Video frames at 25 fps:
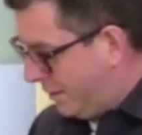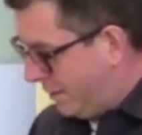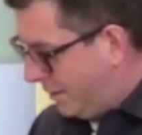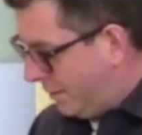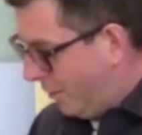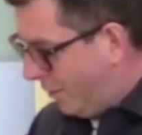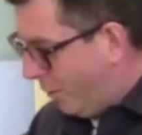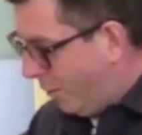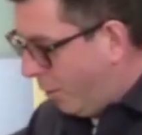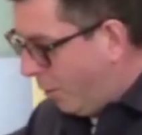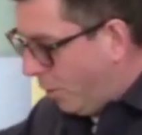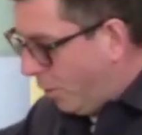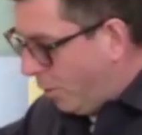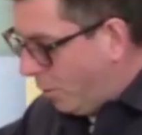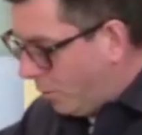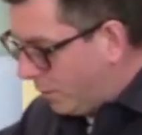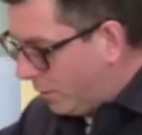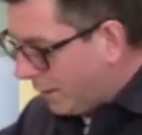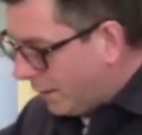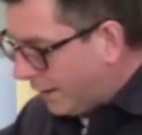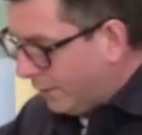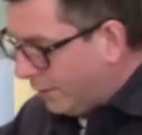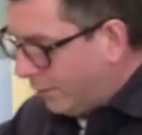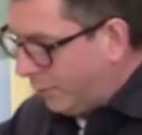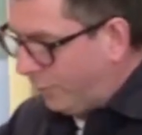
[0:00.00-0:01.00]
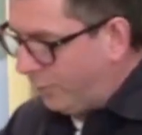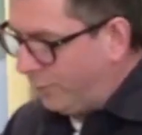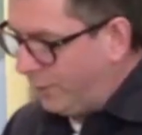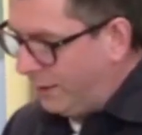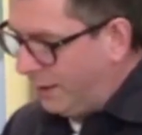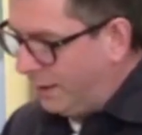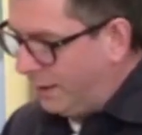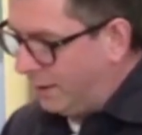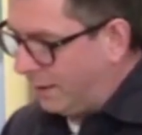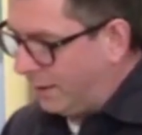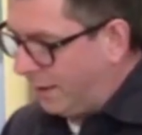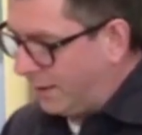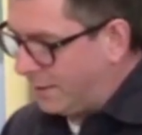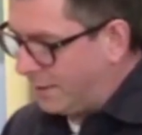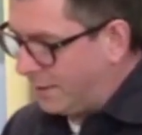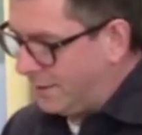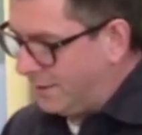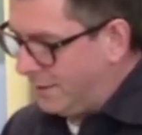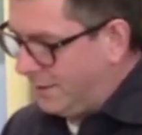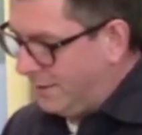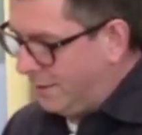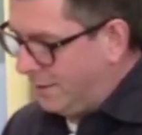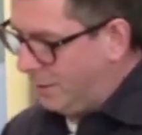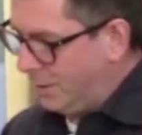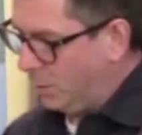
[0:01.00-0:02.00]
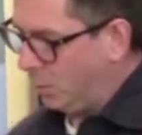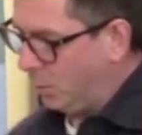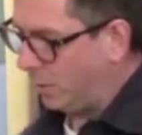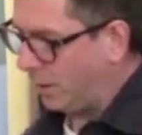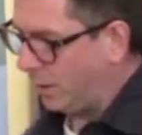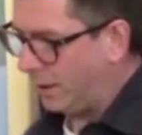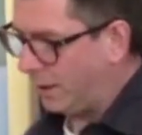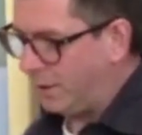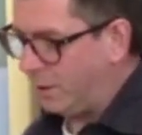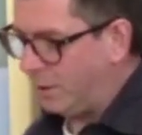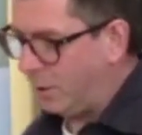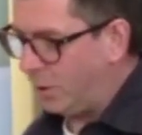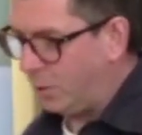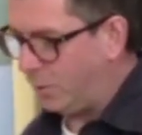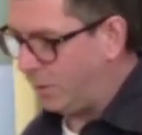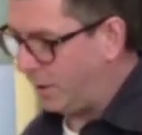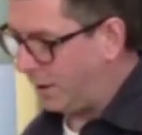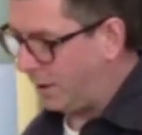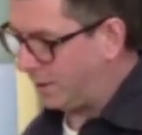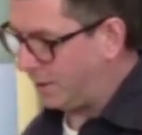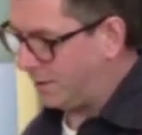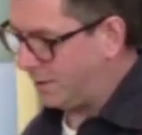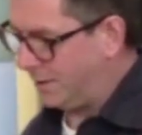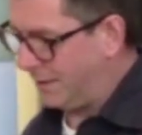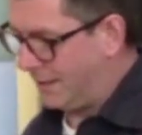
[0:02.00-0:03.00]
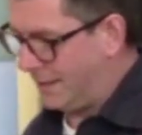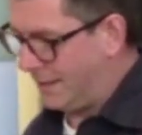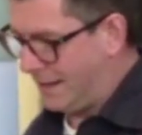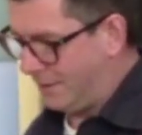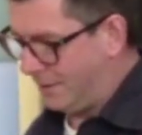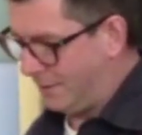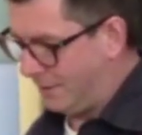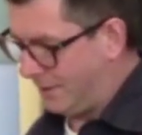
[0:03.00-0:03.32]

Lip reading: Oh, would I feel that? Would I know that together?